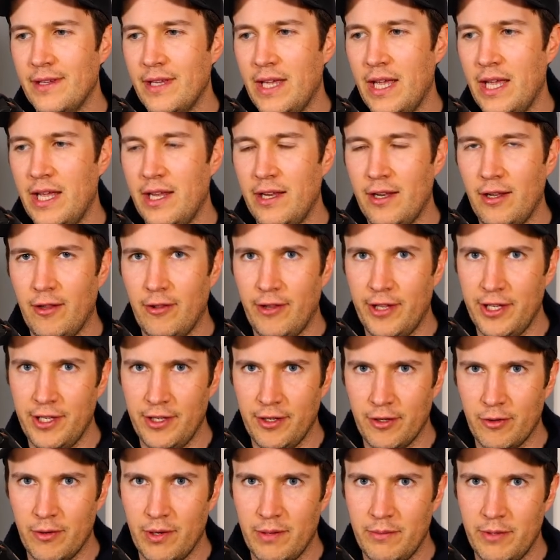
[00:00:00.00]
Enlightened
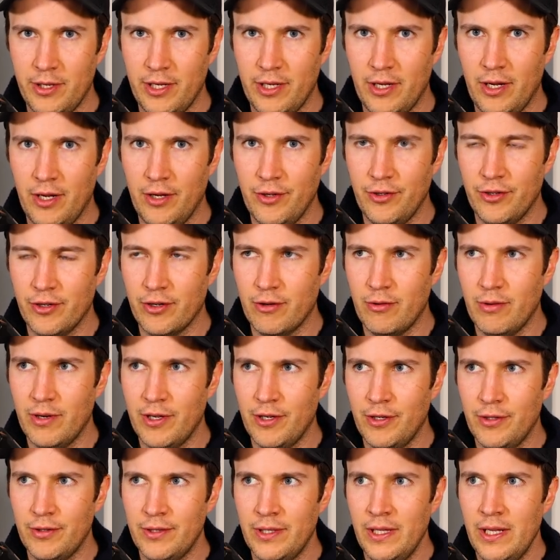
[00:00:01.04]
Equipment under
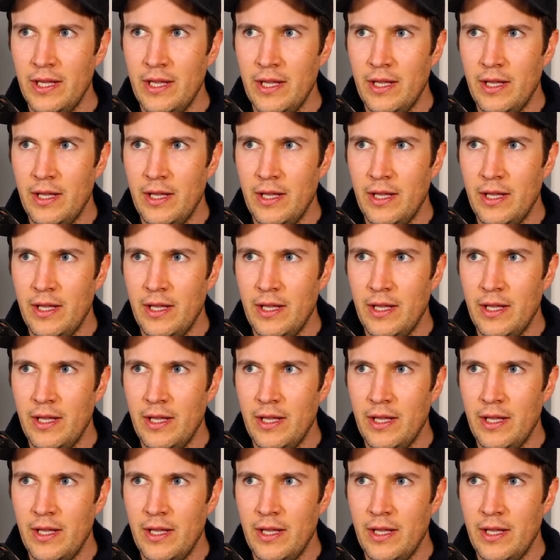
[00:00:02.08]
quilt.